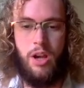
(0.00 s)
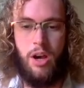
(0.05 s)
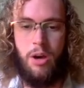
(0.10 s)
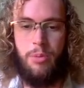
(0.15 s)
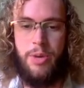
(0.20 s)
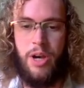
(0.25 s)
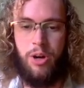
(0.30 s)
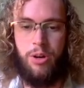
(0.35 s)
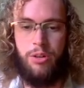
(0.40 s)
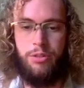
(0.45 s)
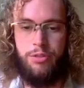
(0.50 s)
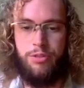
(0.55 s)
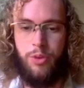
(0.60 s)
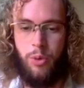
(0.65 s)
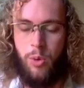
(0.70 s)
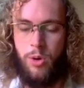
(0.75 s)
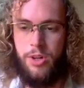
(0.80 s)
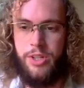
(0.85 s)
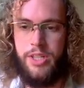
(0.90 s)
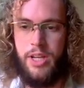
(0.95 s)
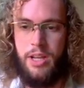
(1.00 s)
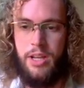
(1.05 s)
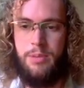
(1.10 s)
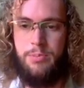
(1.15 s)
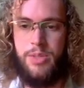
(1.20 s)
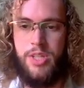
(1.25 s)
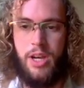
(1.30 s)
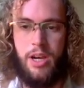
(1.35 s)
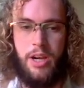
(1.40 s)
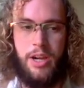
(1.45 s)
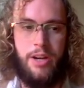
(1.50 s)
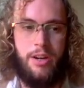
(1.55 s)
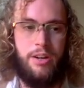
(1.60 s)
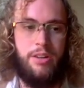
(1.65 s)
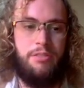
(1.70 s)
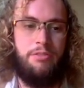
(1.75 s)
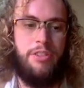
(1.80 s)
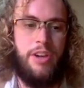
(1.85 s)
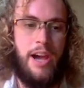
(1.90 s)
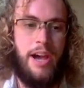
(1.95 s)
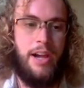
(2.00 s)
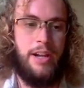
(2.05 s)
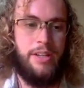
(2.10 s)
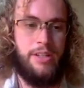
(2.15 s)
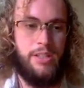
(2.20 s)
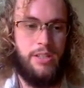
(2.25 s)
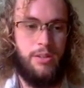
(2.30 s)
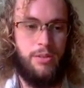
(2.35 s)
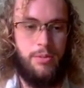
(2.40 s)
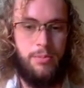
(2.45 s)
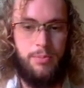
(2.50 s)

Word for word: about four times higher, in fact.